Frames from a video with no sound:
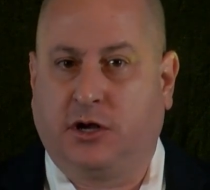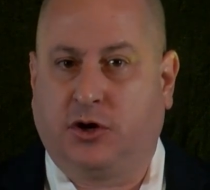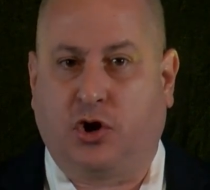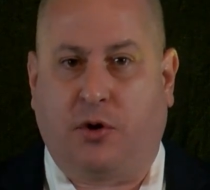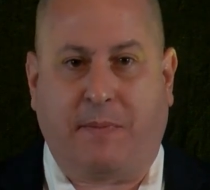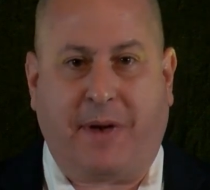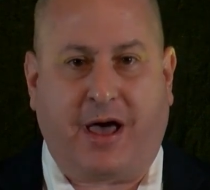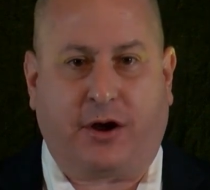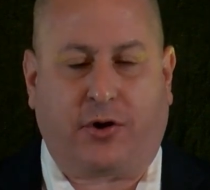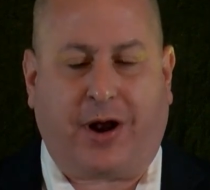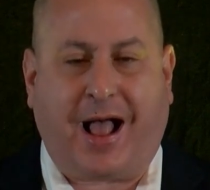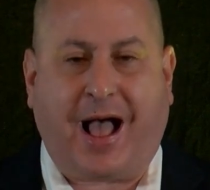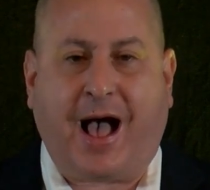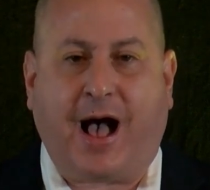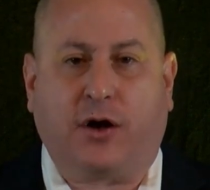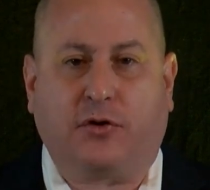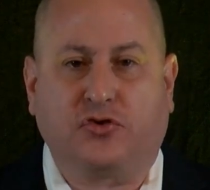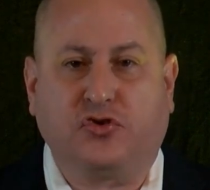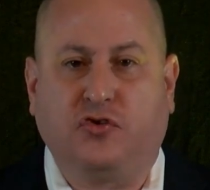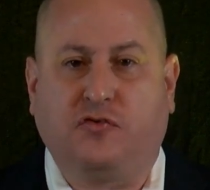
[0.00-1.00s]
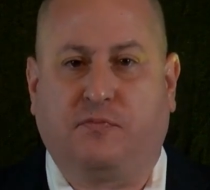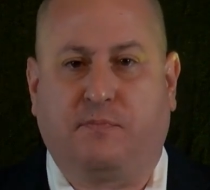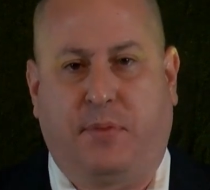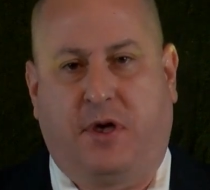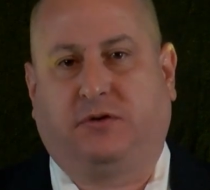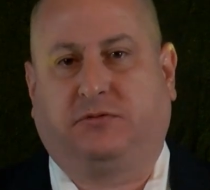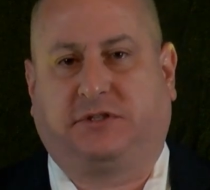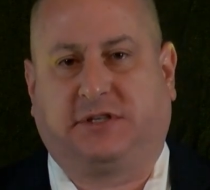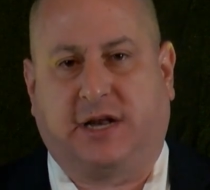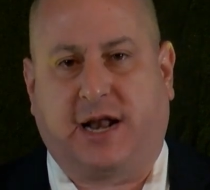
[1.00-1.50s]
no matter how you've
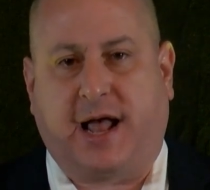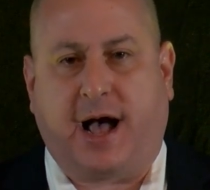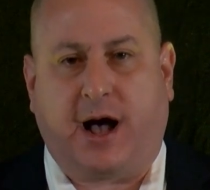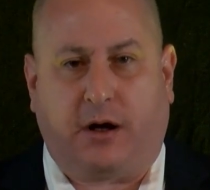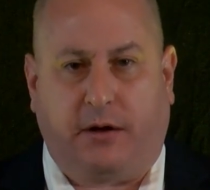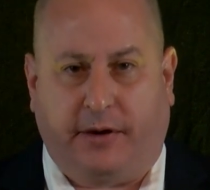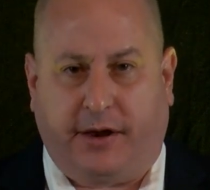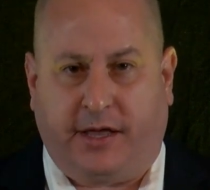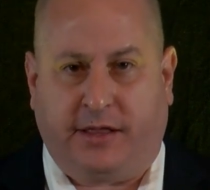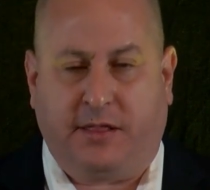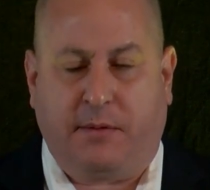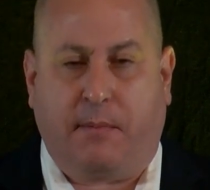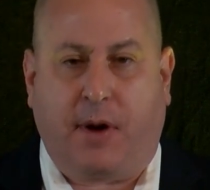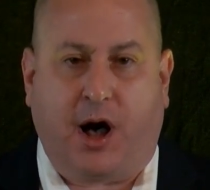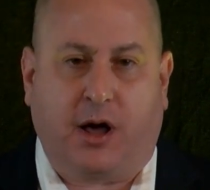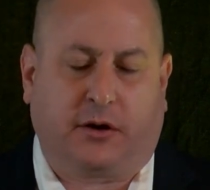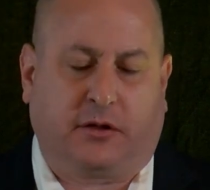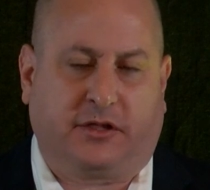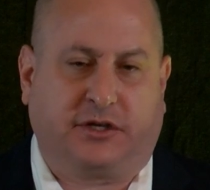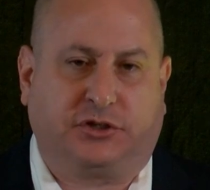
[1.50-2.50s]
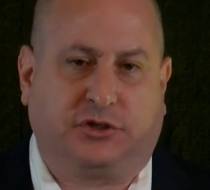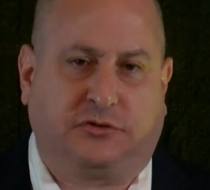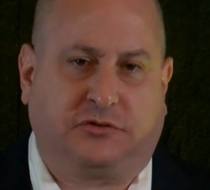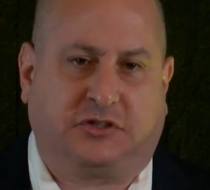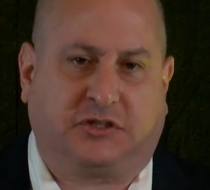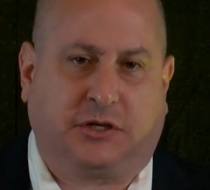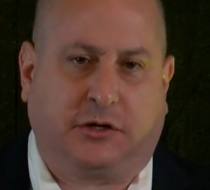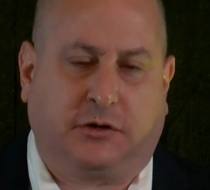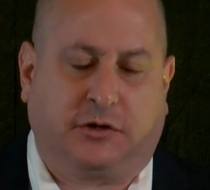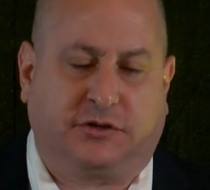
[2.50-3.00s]
built it out in the model that you
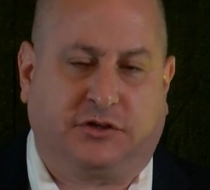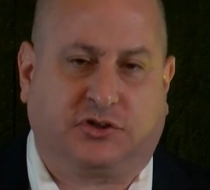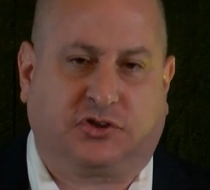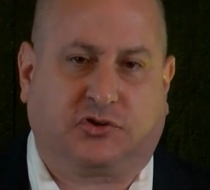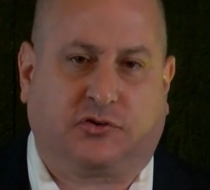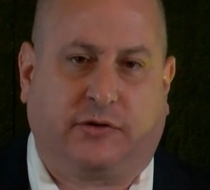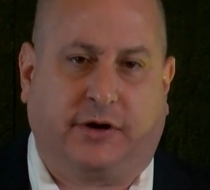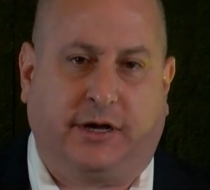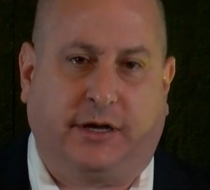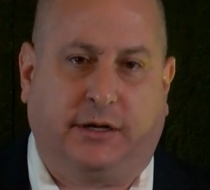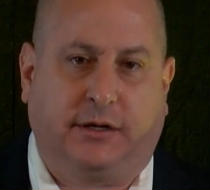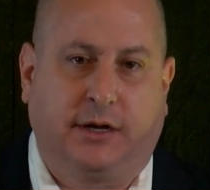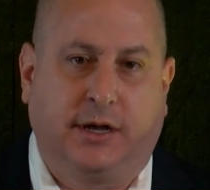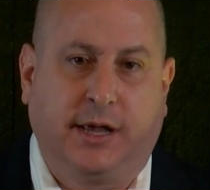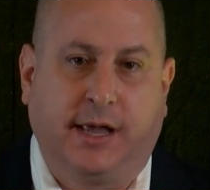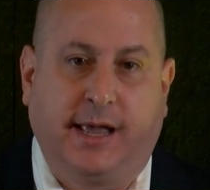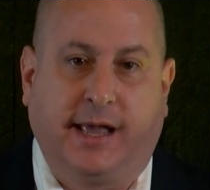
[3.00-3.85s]
see on the screen,